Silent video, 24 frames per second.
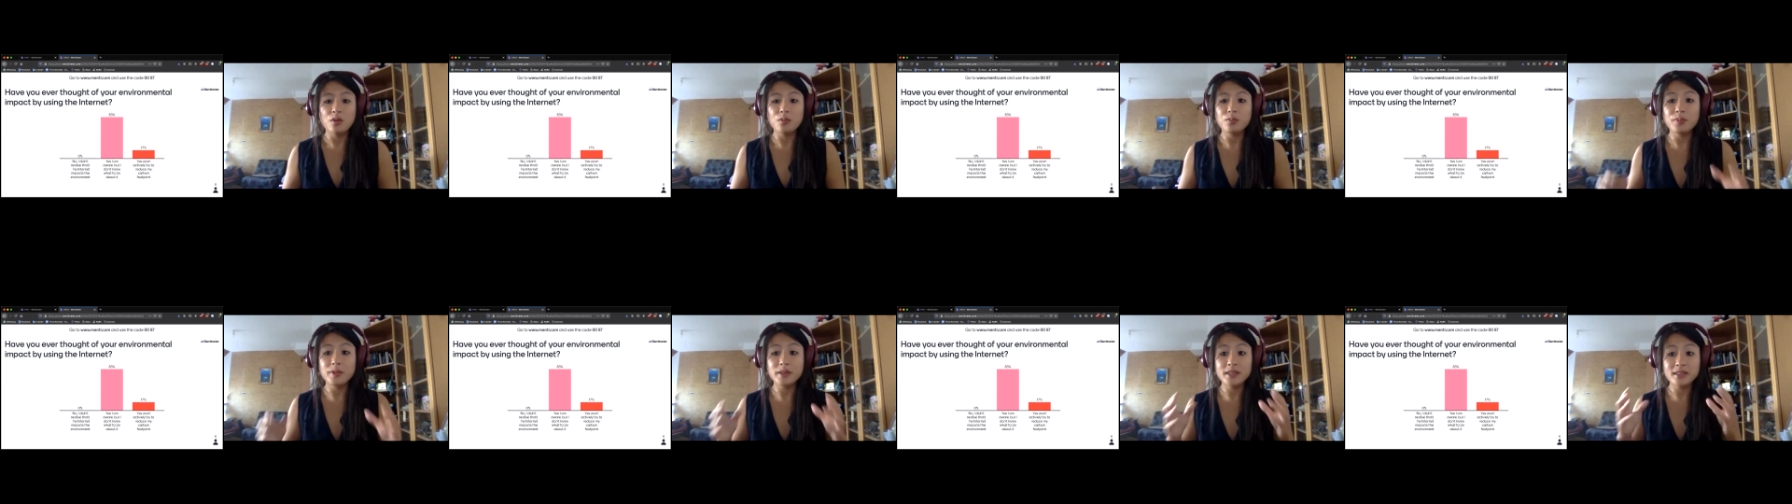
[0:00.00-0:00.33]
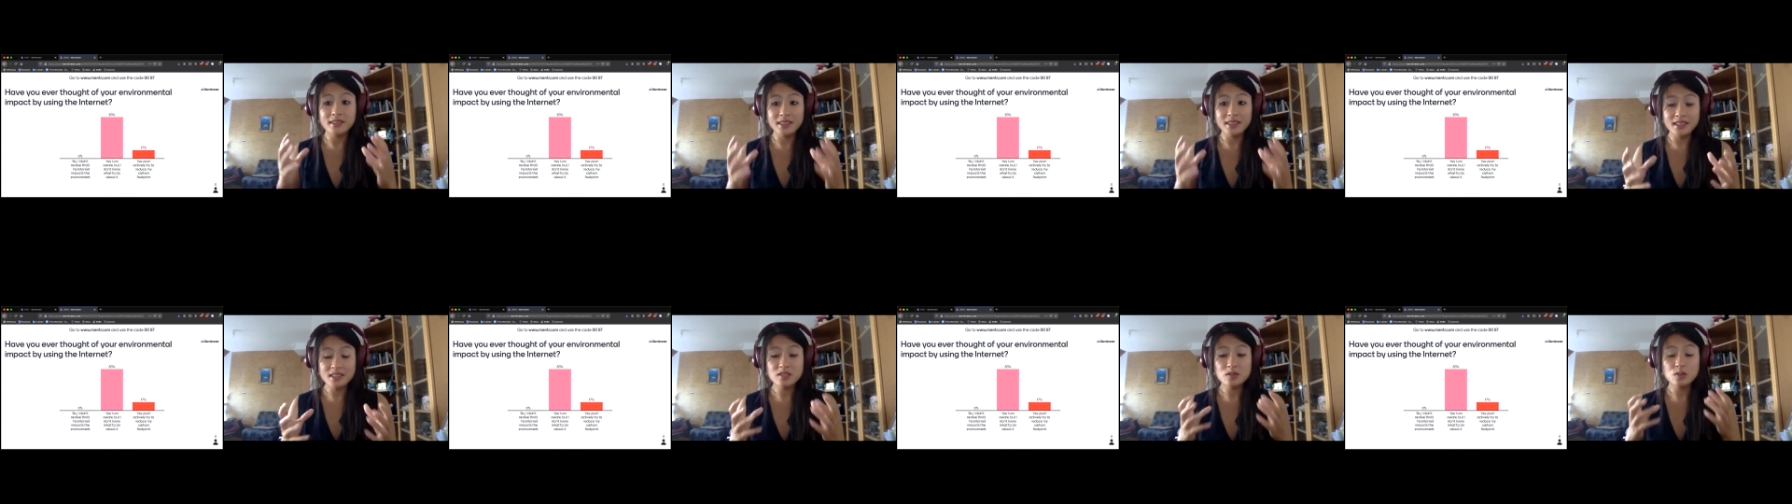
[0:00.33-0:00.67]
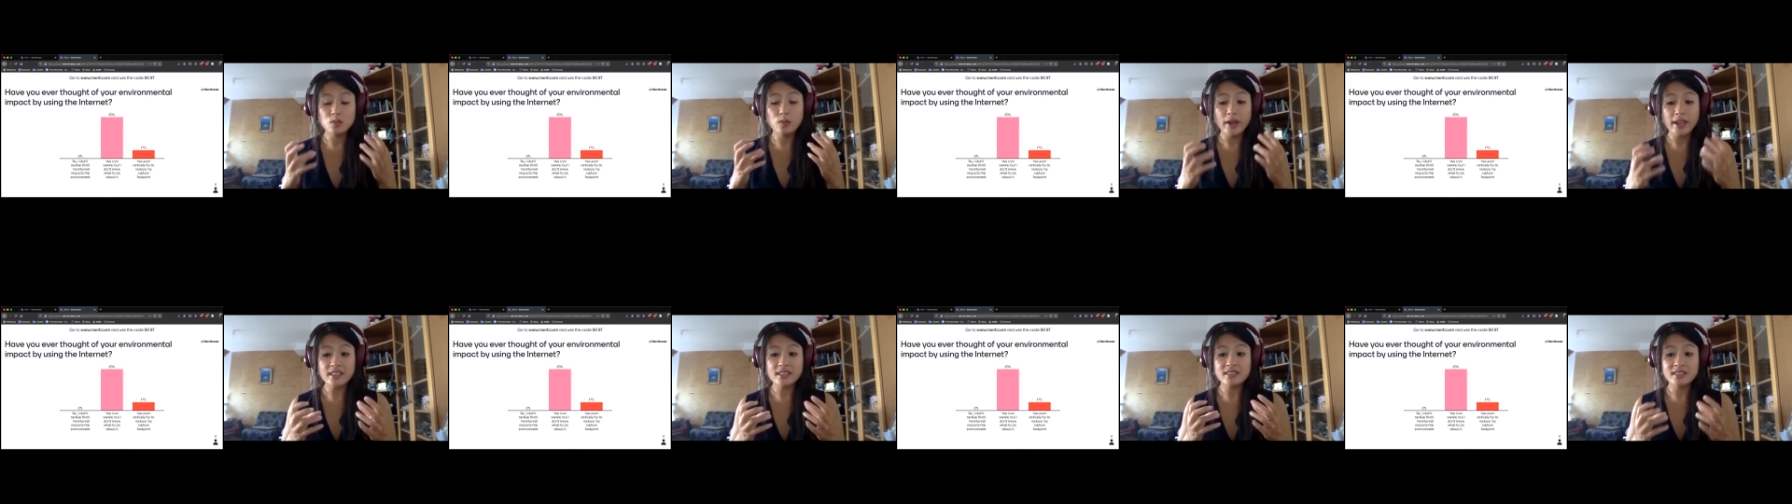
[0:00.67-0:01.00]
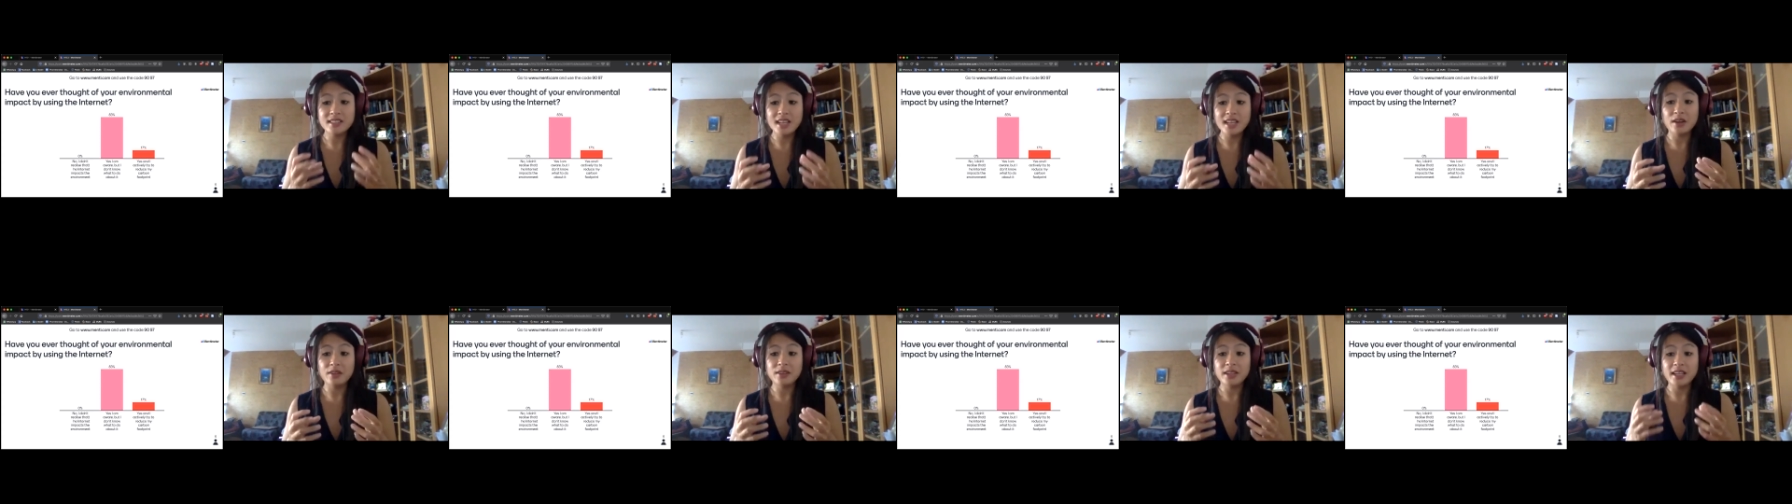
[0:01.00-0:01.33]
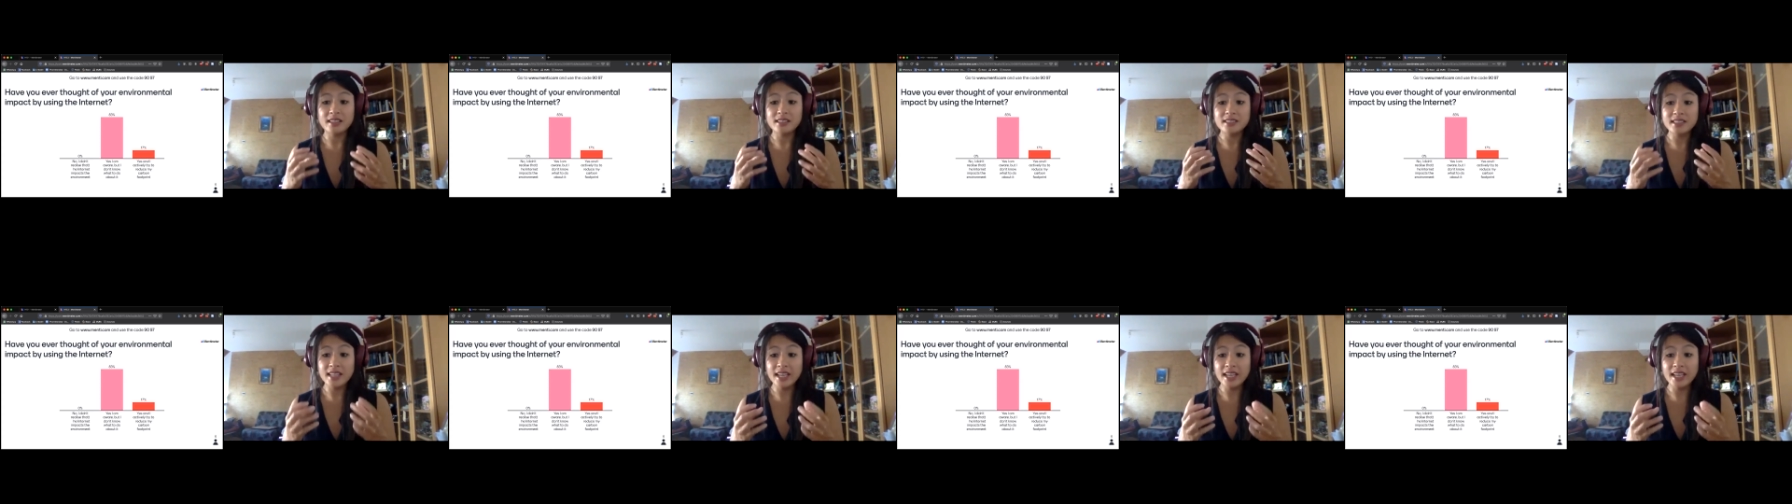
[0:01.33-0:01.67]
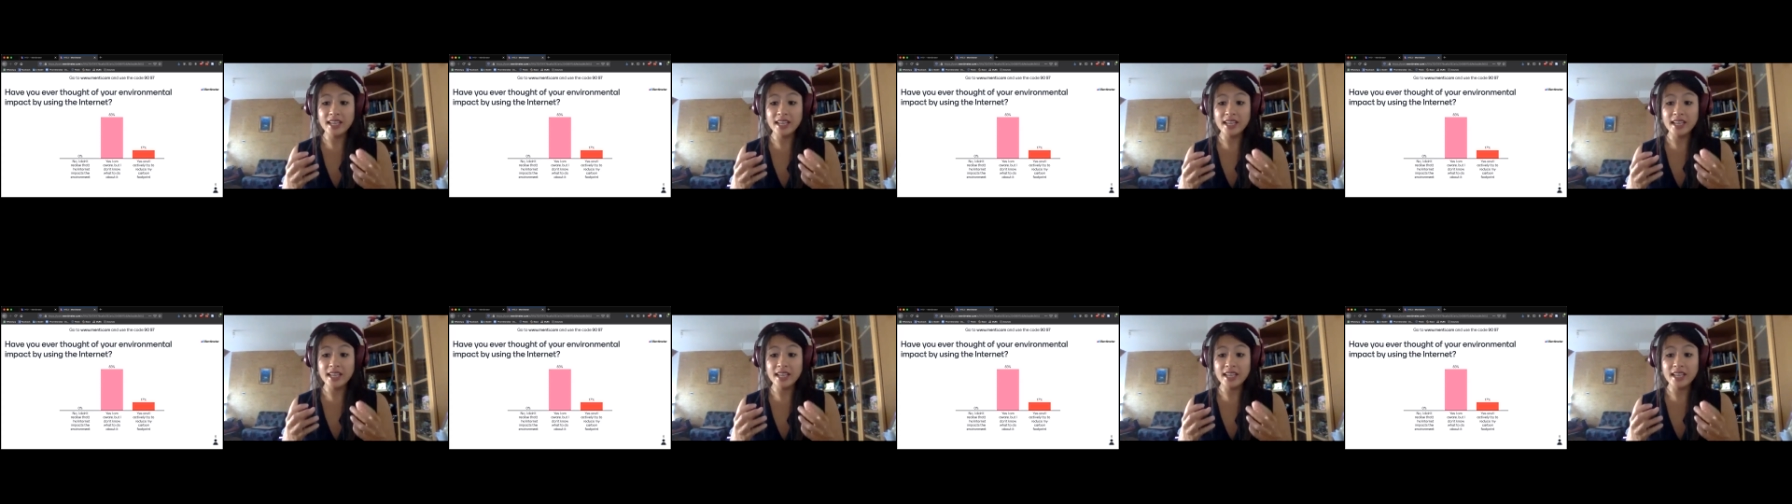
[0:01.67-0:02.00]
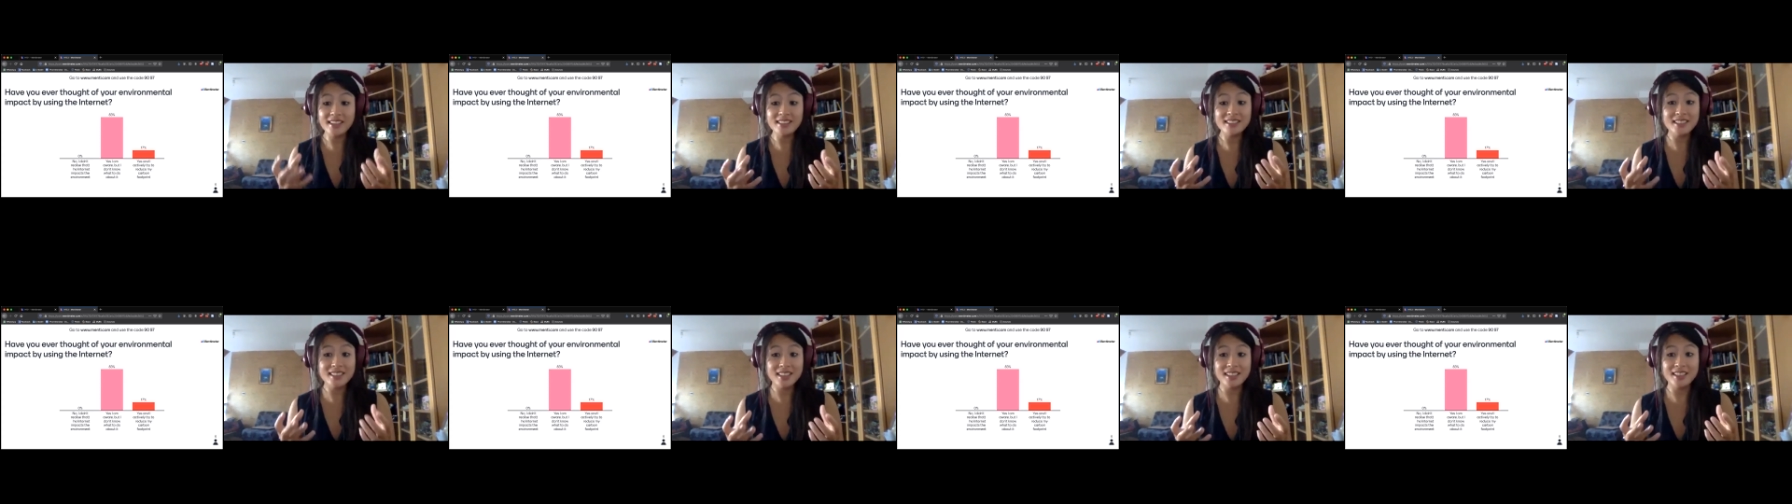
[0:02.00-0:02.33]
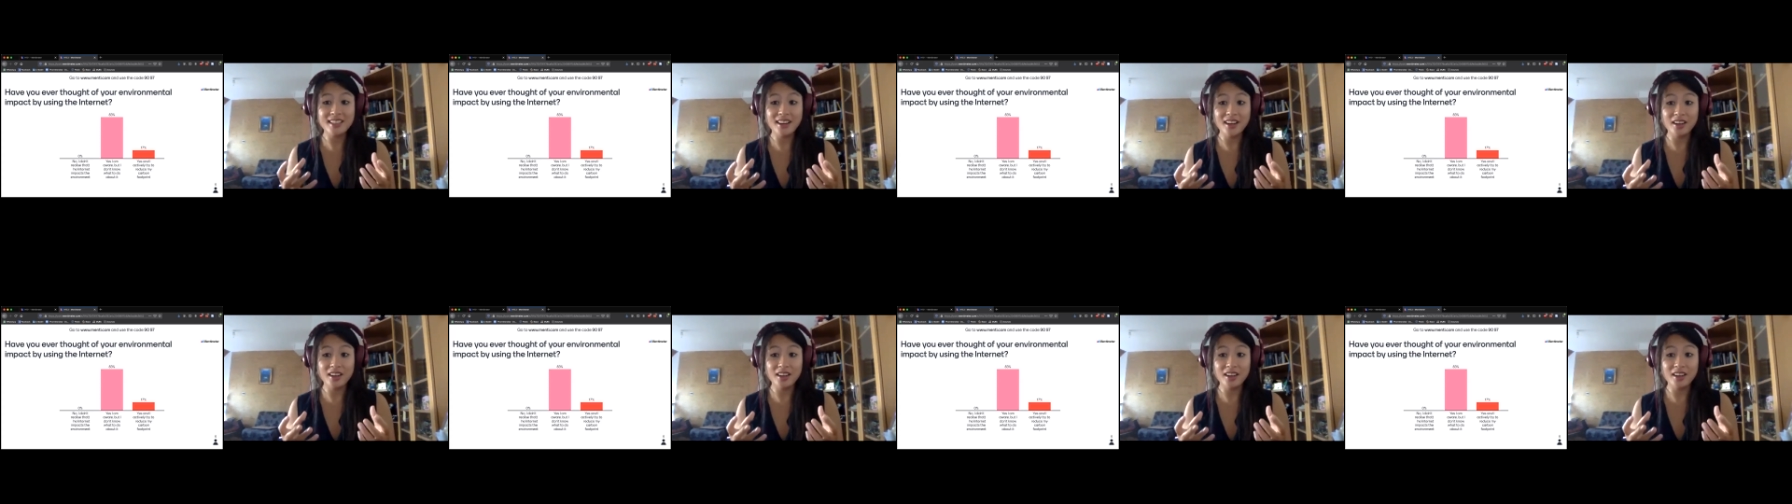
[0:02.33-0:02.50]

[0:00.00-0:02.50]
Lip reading: but this weighs down and takes capacity